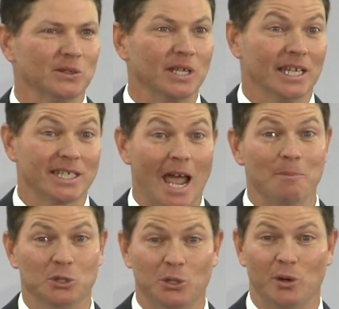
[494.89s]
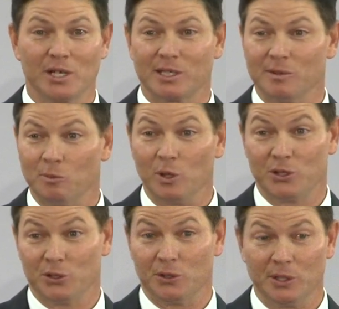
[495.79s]
at times you question
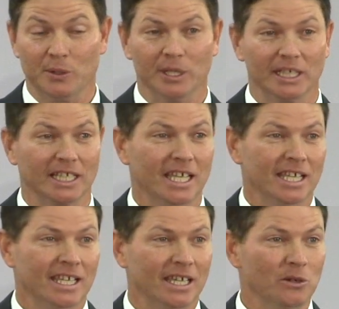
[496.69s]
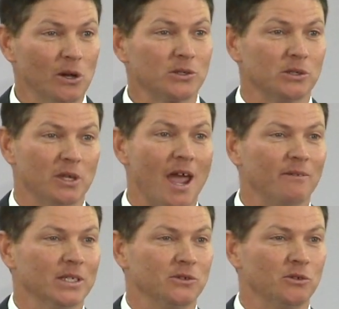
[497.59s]
what you're doing. And you also
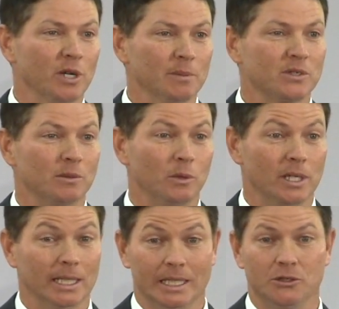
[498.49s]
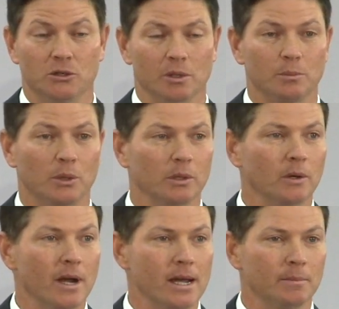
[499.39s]
have these dreams to one day lead your own
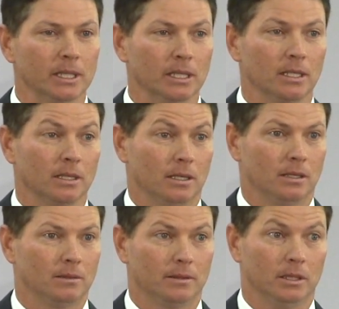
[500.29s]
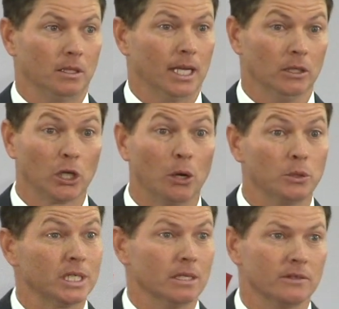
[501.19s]
program and to
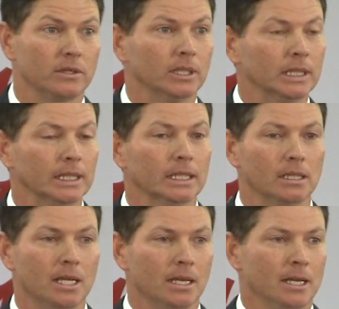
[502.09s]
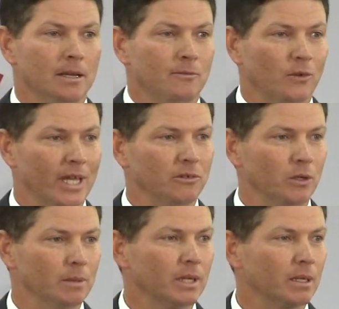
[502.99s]
coach in this league. And for that
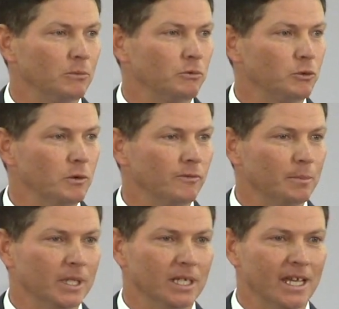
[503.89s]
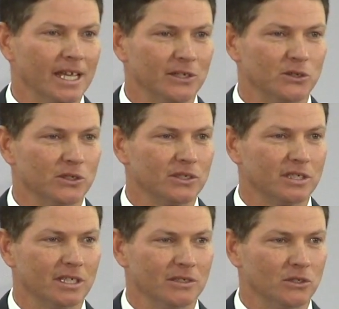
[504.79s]
dream to come true for me today is
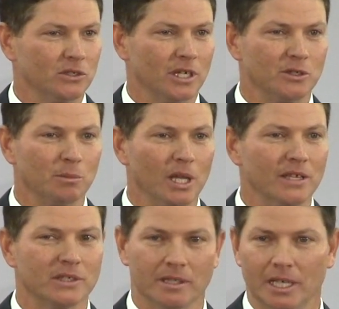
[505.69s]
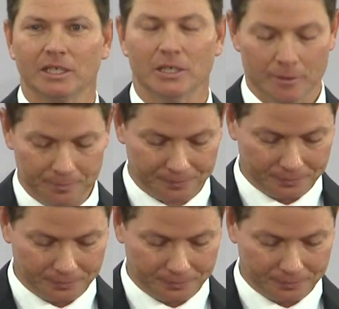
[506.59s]
just such a blessing. Thank you.